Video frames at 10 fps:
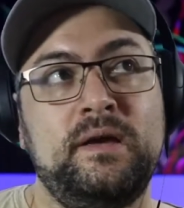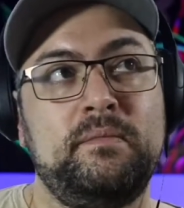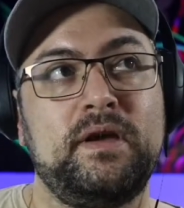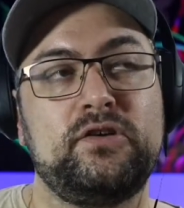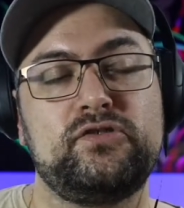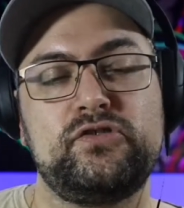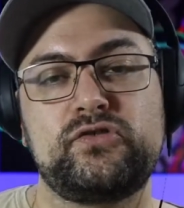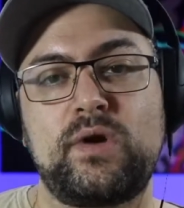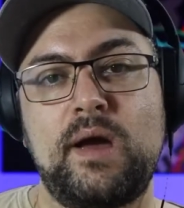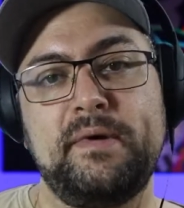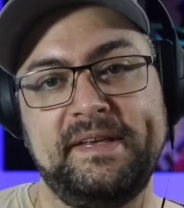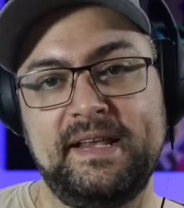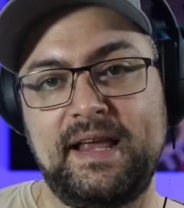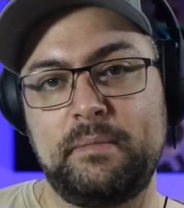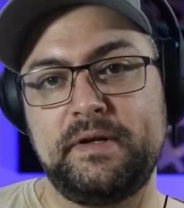make sure you subscribe, hit that
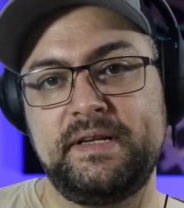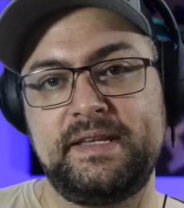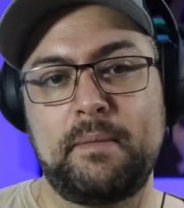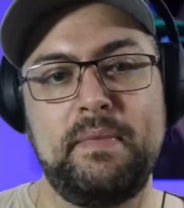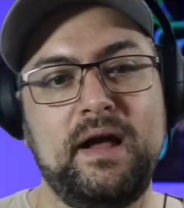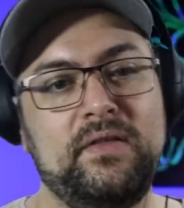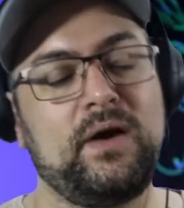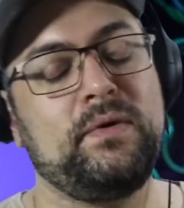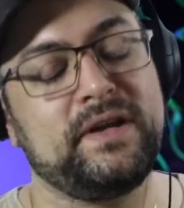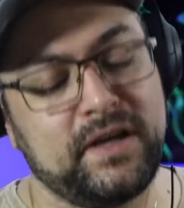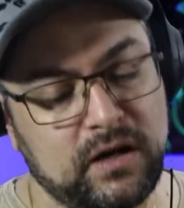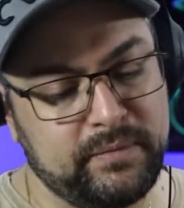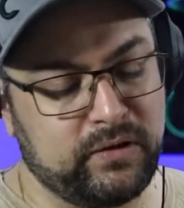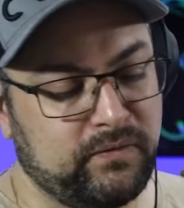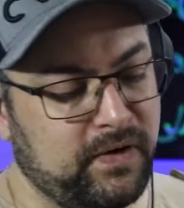like button and that bell. That way you're going to
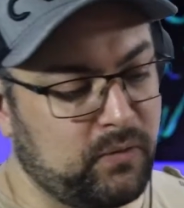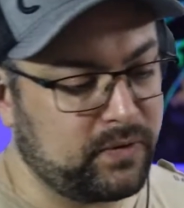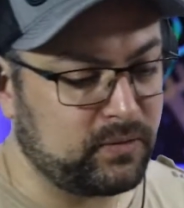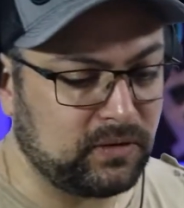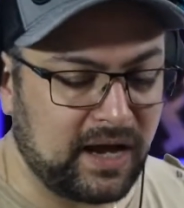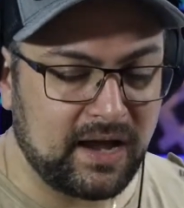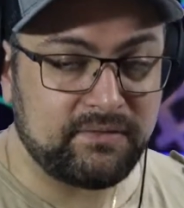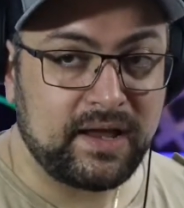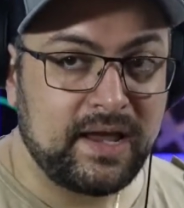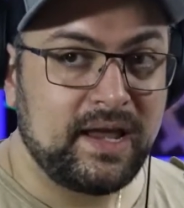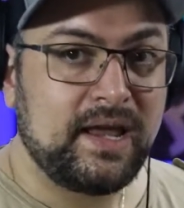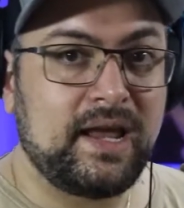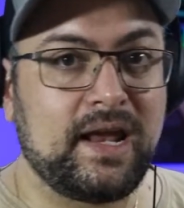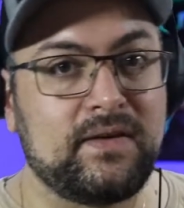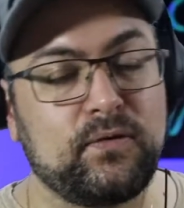be notified when we go live.
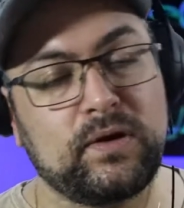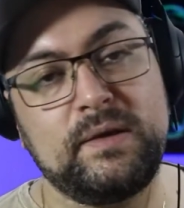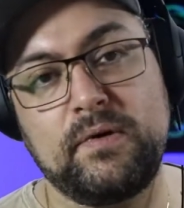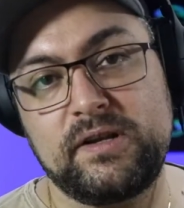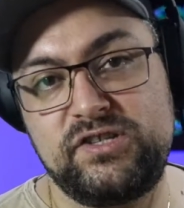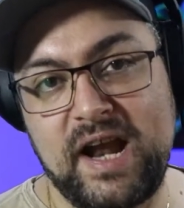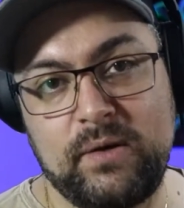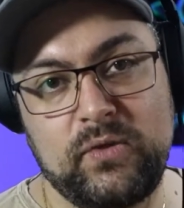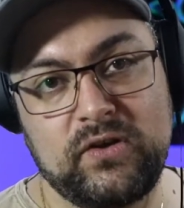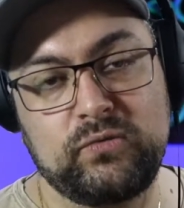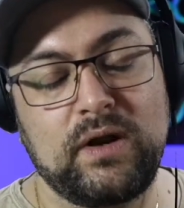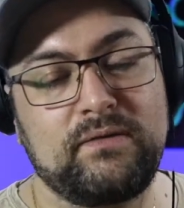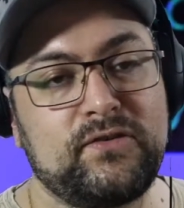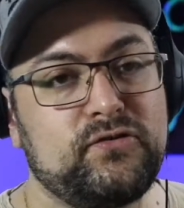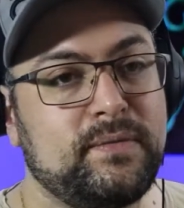And if you want to keep on chatting with us whenever
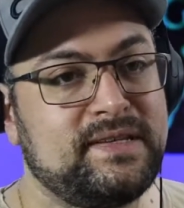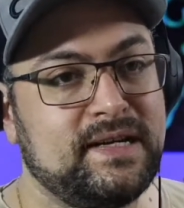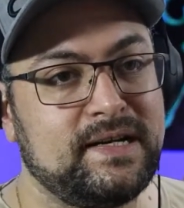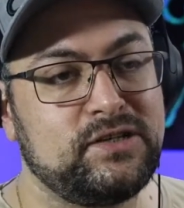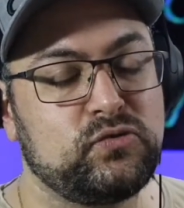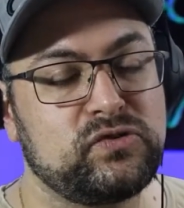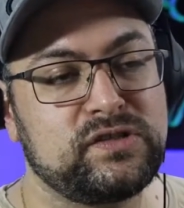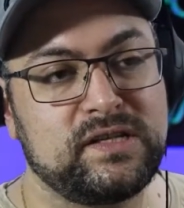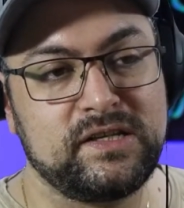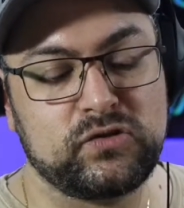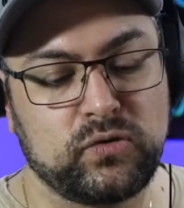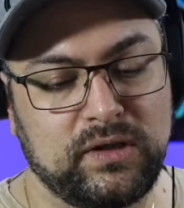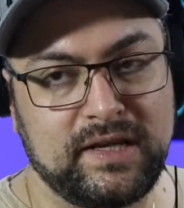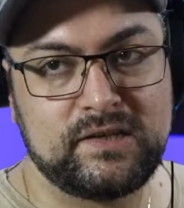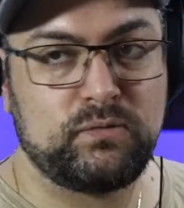the stream is done, join us on the Discord.
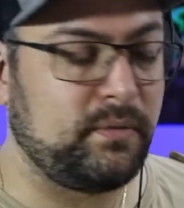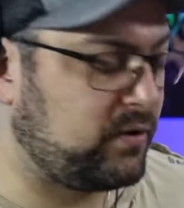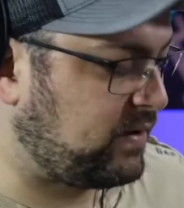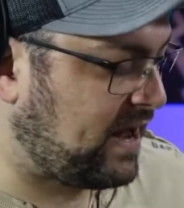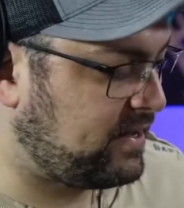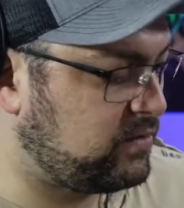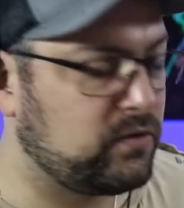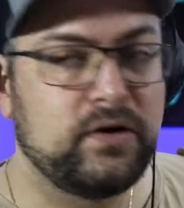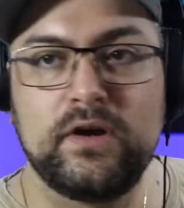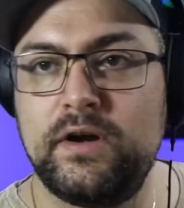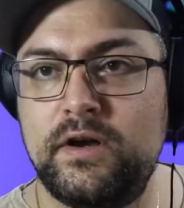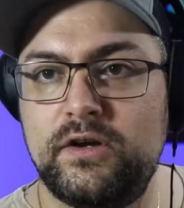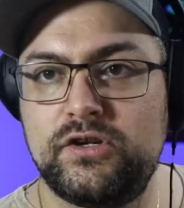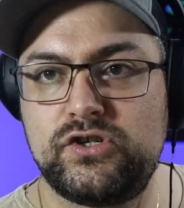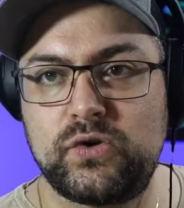Links will be going out here
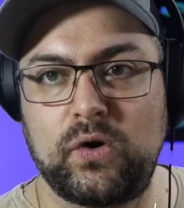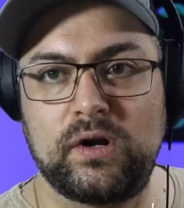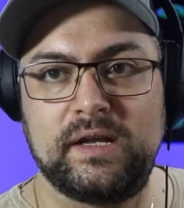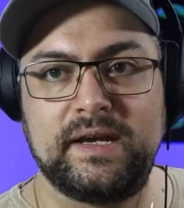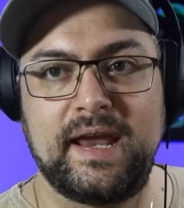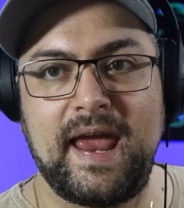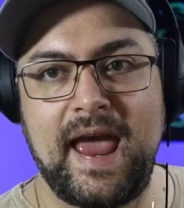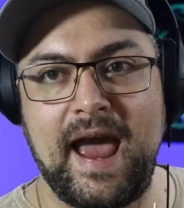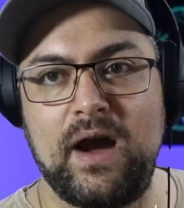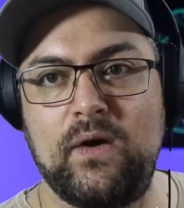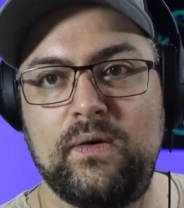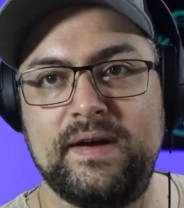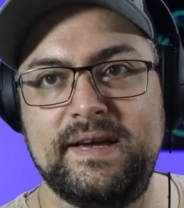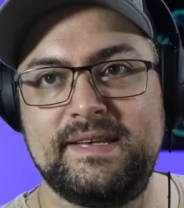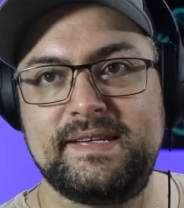shortly. How
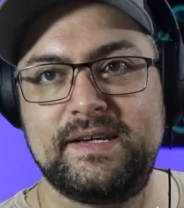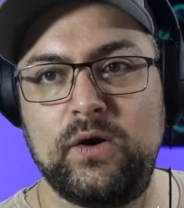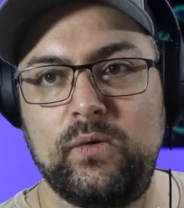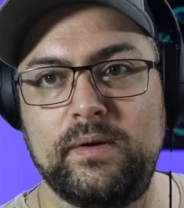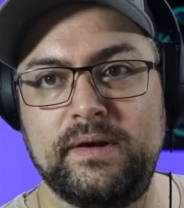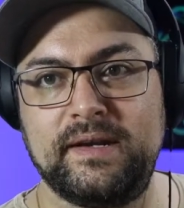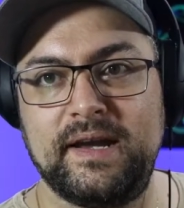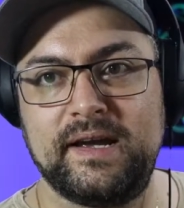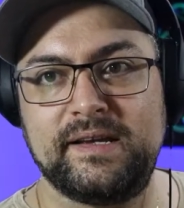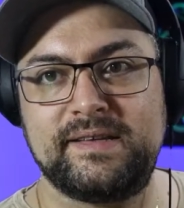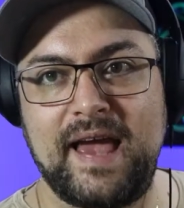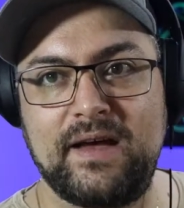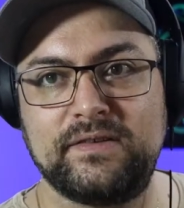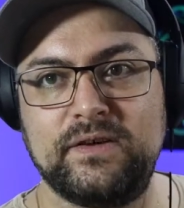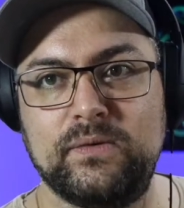is it going, guys?
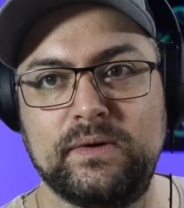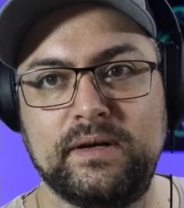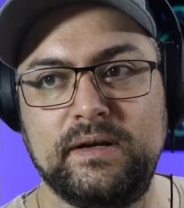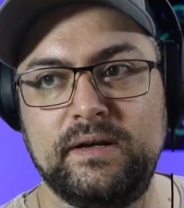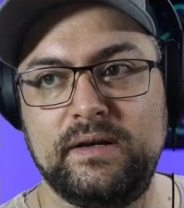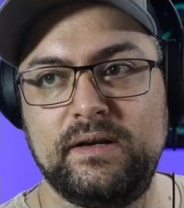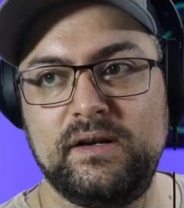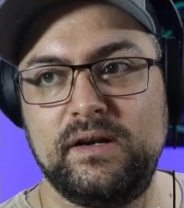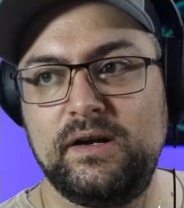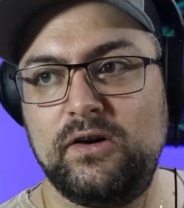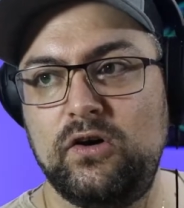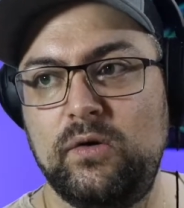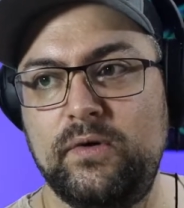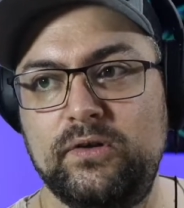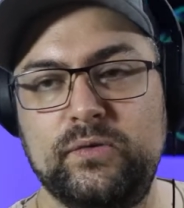How's it going?
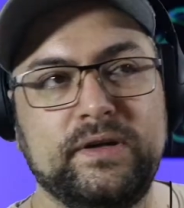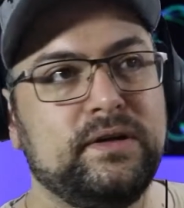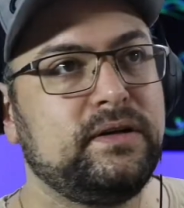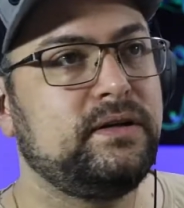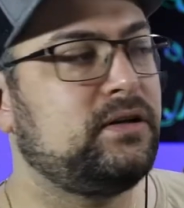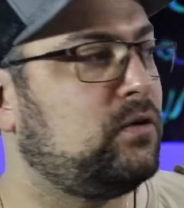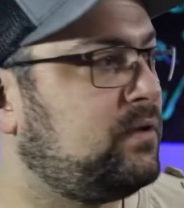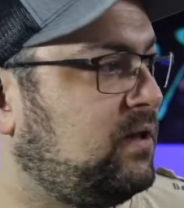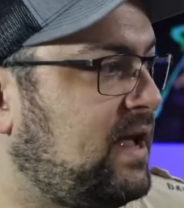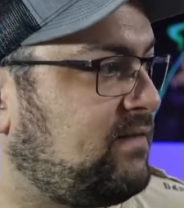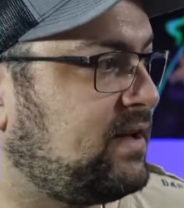We're all doing good. We're all having a